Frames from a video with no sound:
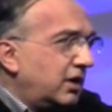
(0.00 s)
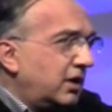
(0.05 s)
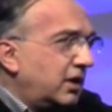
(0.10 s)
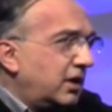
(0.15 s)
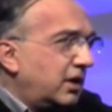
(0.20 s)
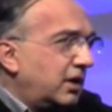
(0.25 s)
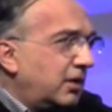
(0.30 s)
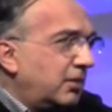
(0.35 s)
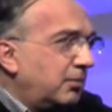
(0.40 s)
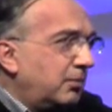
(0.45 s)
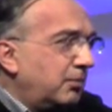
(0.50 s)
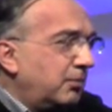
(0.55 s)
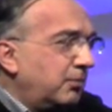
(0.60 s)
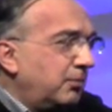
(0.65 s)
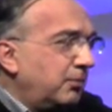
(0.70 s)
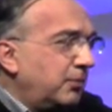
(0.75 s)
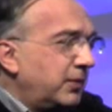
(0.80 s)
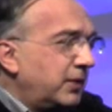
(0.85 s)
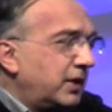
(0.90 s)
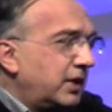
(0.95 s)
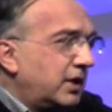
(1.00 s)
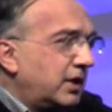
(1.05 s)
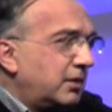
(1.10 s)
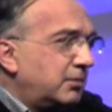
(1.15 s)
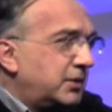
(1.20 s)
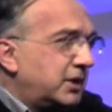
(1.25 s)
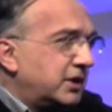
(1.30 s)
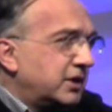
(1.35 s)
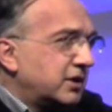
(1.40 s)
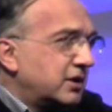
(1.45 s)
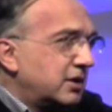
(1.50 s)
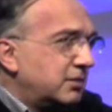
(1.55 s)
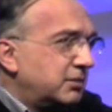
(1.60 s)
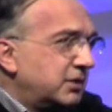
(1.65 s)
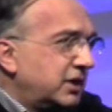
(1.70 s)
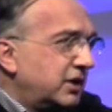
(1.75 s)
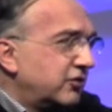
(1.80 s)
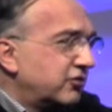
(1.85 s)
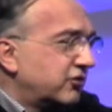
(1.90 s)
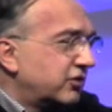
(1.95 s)
about the
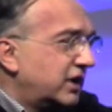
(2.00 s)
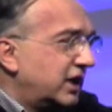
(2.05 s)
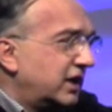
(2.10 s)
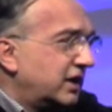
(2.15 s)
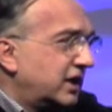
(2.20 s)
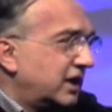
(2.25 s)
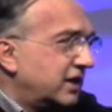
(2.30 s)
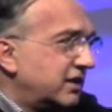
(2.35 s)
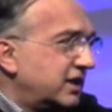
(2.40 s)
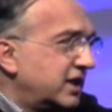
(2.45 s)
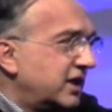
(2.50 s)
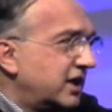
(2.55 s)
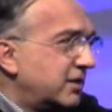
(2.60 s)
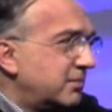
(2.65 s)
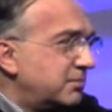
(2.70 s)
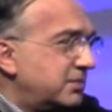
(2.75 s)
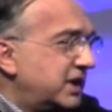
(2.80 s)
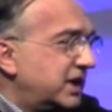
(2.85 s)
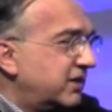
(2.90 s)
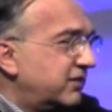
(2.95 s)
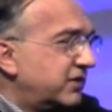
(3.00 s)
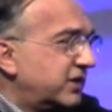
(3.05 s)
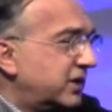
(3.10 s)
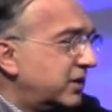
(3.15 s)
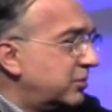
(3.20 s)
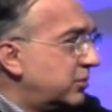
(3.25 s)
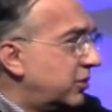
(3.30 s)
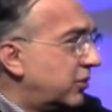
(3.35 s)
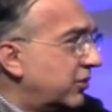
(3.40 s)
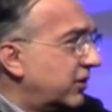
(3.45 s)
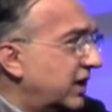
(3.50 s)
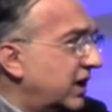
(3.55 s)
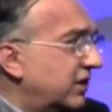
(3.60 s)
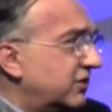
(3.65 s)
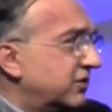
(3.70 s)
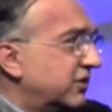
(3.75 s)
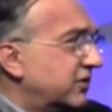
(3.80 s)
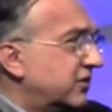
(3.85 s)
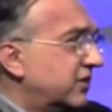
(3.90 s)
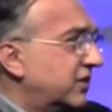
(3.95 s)
combination. I think it benefited both
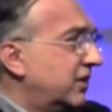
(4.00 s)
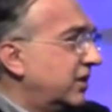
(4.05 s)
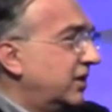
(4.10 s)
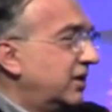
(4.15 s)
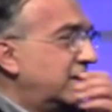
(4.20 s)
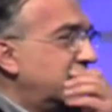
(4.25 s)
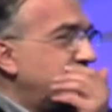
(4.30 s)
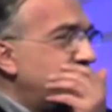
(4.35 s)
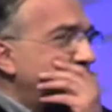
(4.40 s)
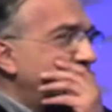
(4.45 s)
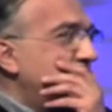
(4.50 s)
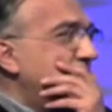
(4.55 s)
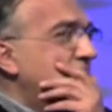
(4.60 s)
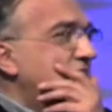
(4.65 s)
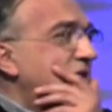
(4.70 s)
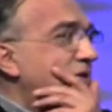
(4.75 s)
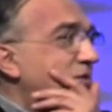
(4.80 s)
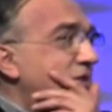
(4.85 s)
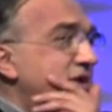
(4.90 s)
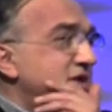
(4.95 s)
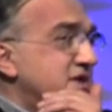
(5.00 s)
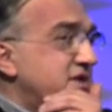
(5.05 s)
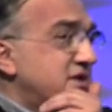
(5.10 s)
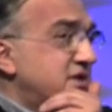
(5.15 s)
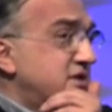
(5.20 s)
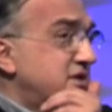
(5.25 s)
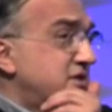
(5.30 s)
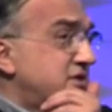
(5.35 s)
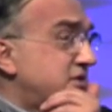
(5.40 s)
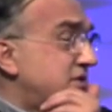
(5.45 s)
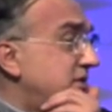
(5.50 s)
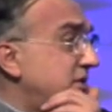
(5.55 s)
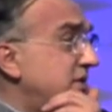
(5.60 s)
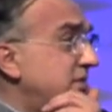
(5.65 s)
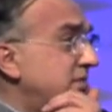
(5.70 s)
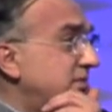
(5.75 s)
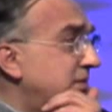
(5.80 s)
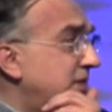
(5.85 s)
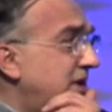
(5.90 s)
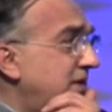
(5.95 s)
houses, and the rest is history.
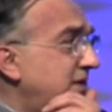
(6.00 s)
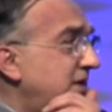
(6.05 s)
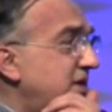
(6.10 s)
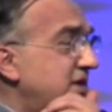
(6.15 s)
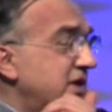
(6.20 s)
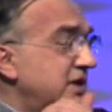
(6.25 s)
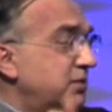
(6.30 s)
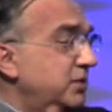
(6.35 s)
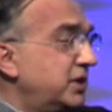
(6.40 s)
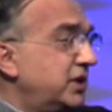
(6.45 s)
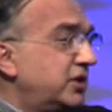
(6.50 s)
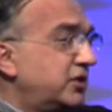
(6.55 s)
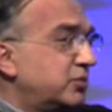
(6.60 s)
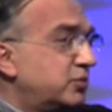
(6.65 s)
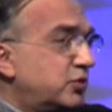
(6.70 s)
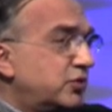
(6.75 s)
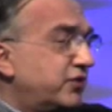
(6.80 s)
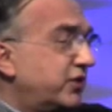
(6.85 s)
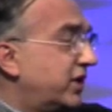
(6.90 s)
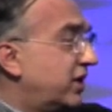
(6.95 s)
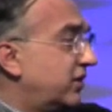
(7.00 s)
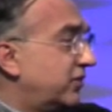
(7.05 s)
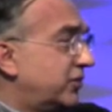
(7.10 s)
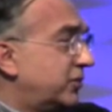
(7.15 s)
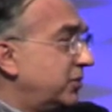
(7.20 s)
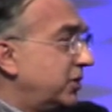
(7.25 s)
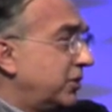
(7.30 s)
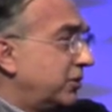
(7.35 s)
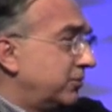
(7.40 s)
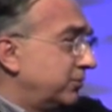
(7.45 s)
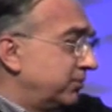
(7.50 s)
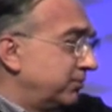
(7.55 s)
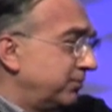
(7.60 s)
And I think we need to move it on from here.